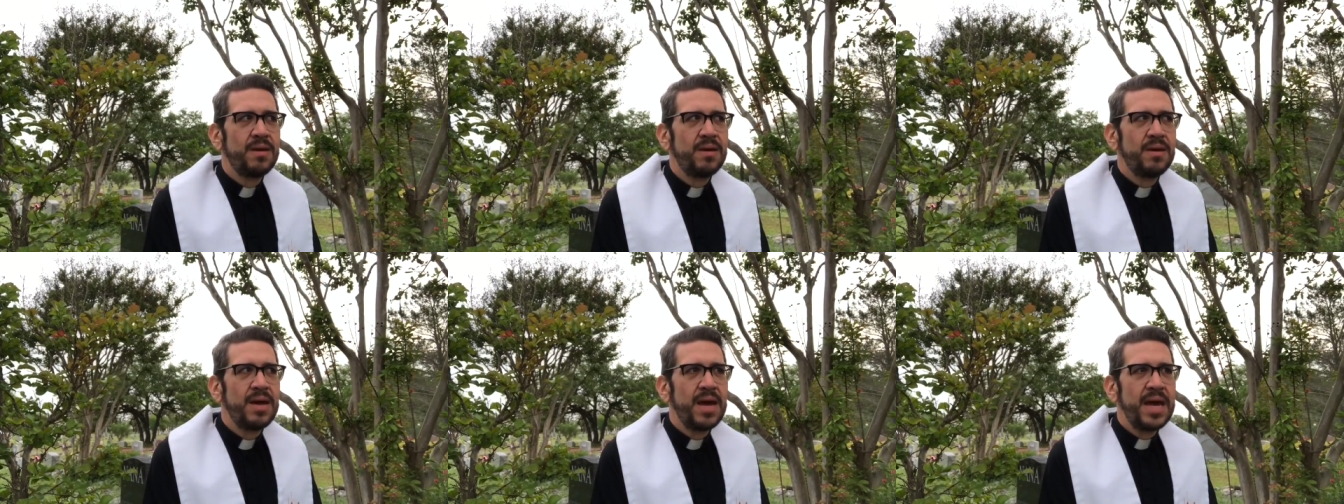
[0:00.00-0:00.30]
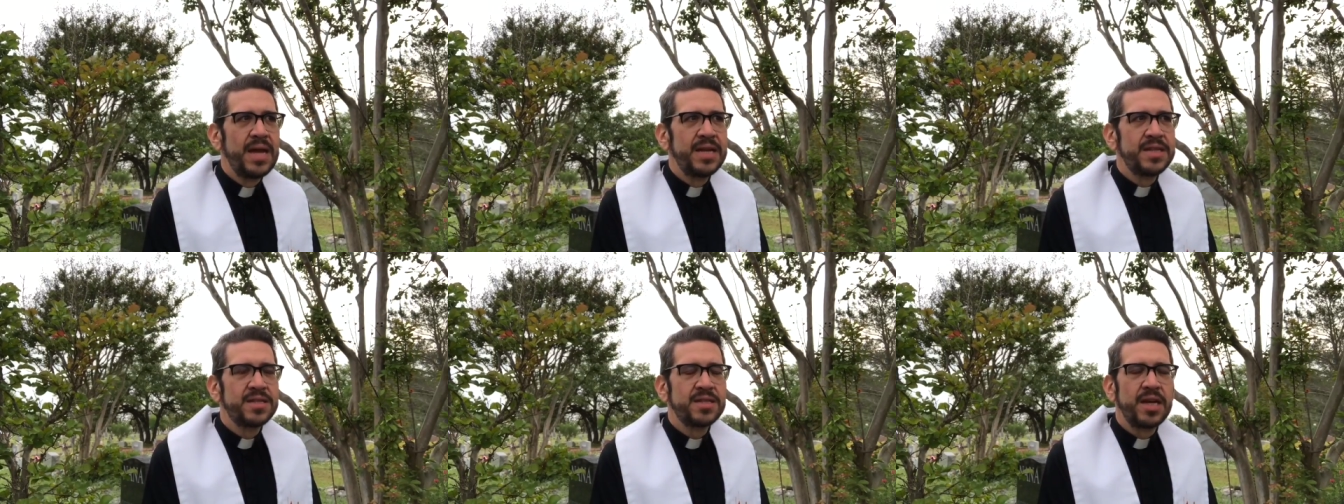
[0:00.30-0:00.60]

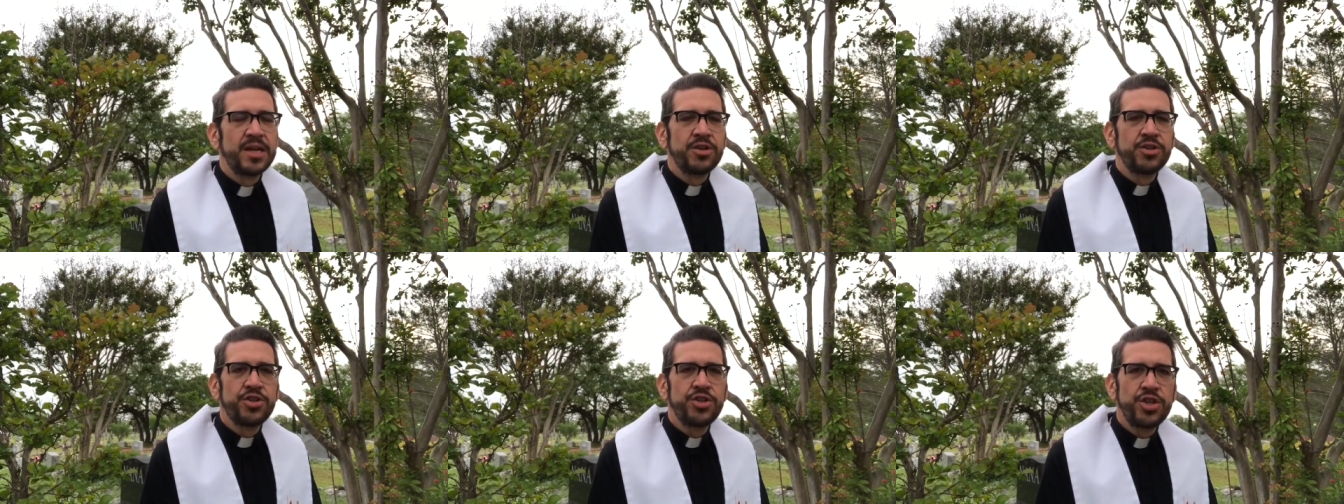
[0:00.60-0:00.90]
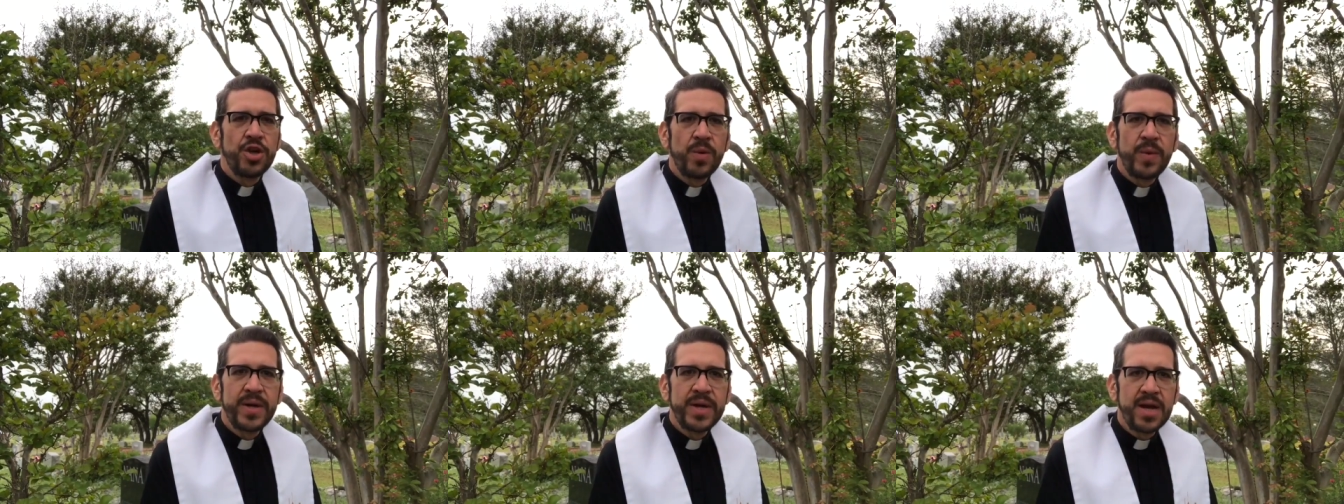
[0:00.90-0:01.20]
And it's like
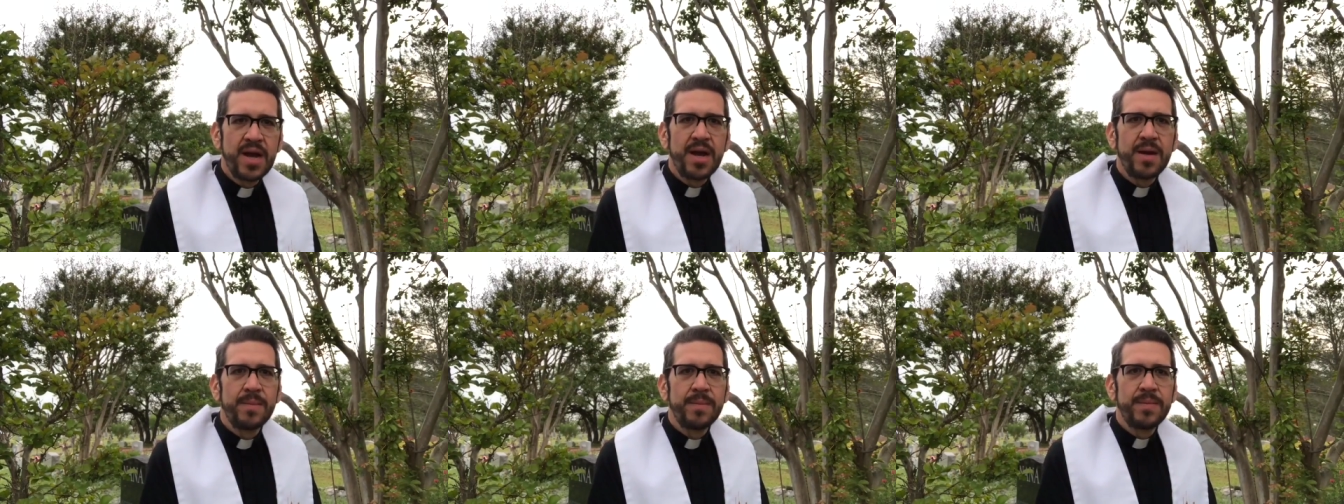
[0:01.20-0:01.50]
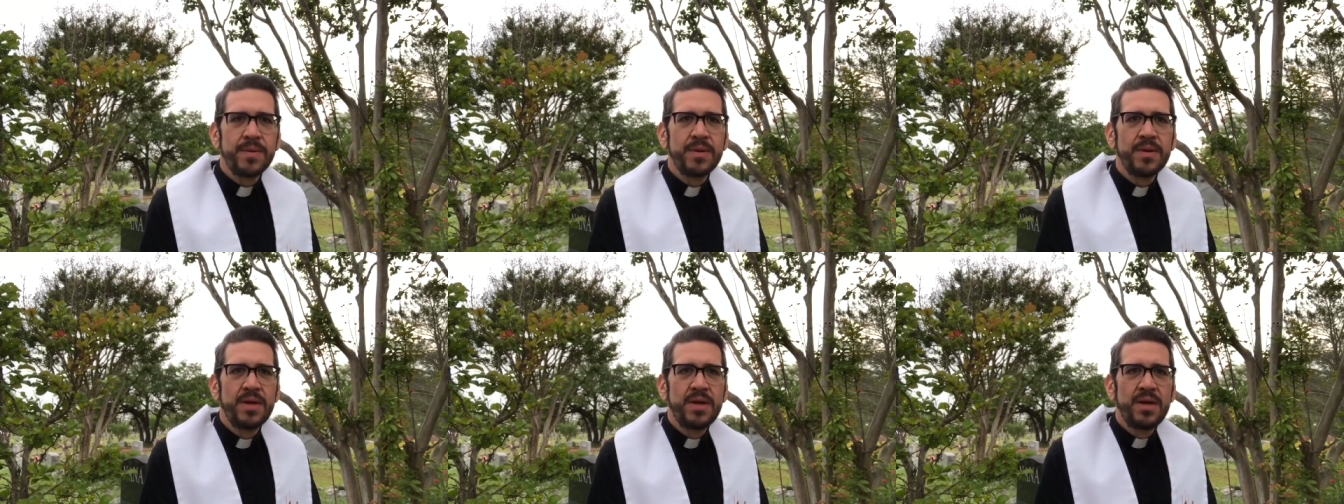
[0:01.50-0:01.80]
showing up
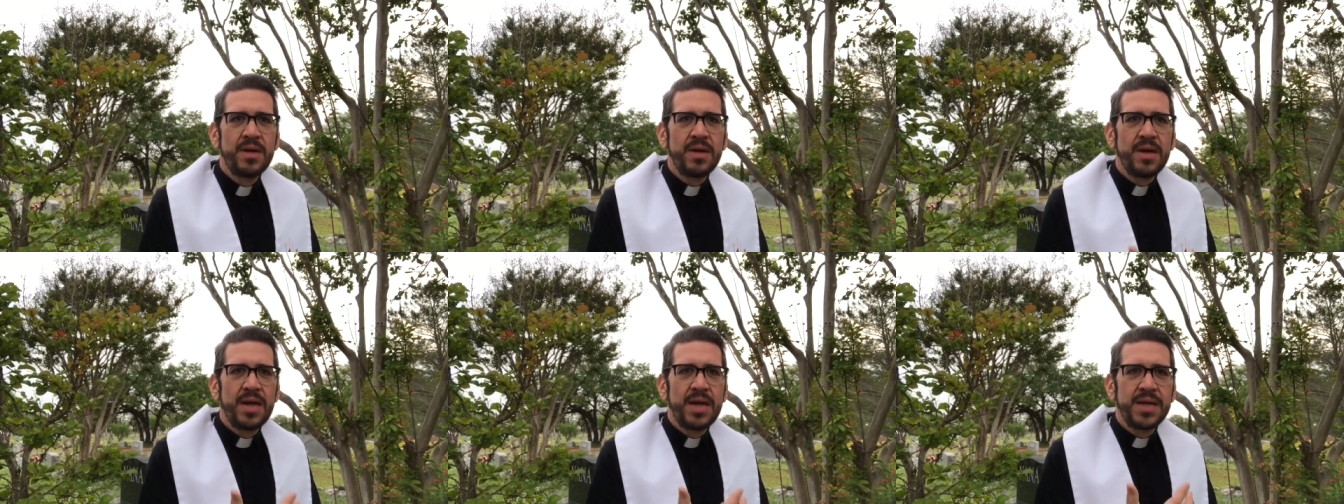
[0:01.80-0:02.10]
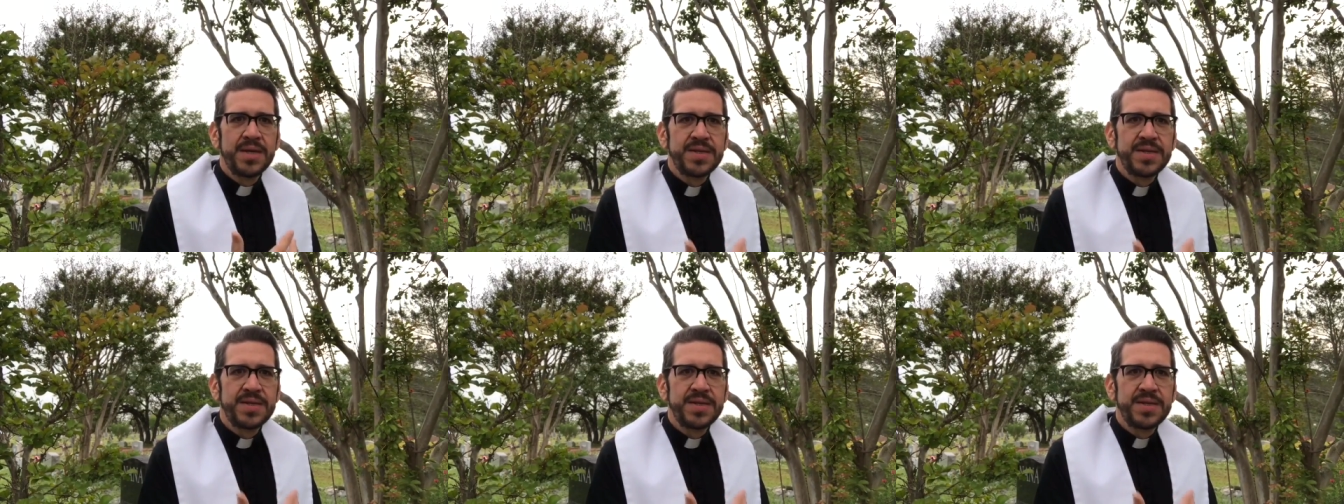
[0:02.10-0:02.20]
at a